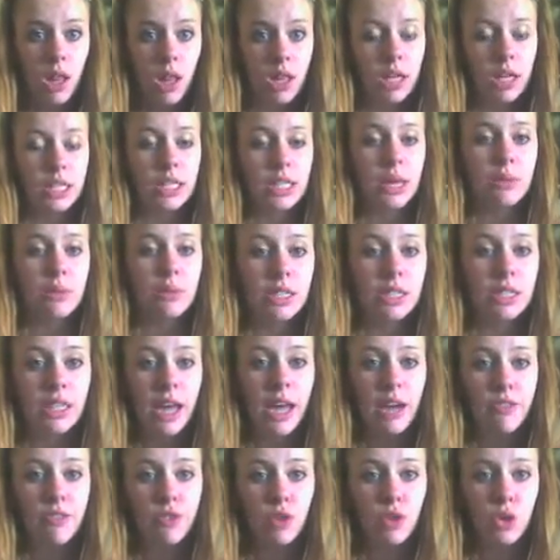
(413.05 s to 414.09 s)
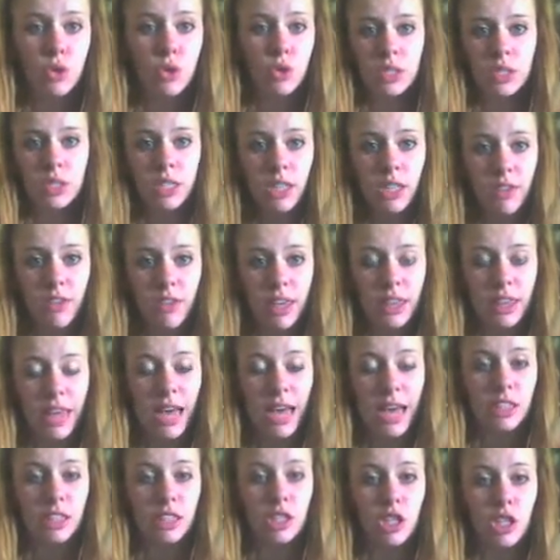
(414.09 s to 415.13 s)
A lot of times it's snack food and stuff like
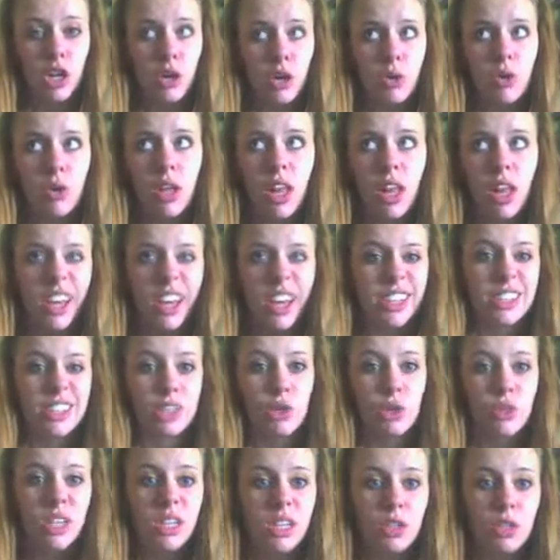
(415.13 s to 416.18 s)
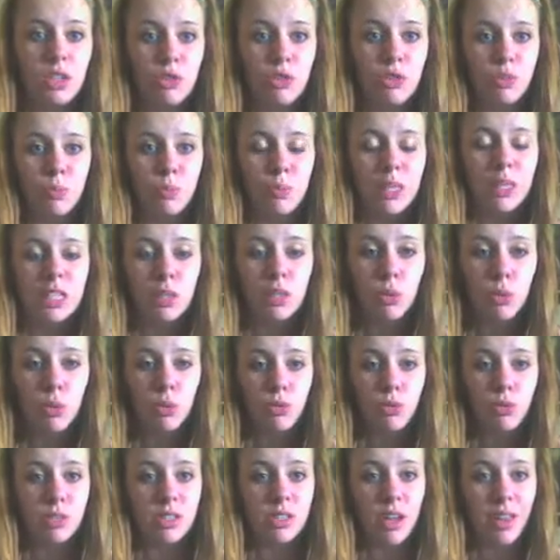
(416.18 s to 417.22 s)
that. So like Totino's pizza
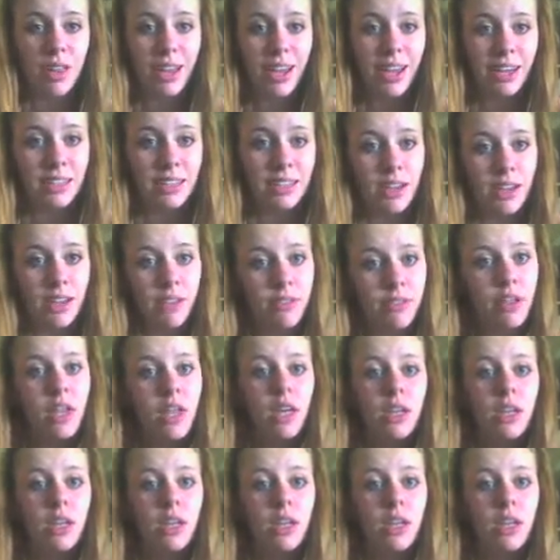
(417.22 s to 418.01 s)
rolls and all that kind of stuff.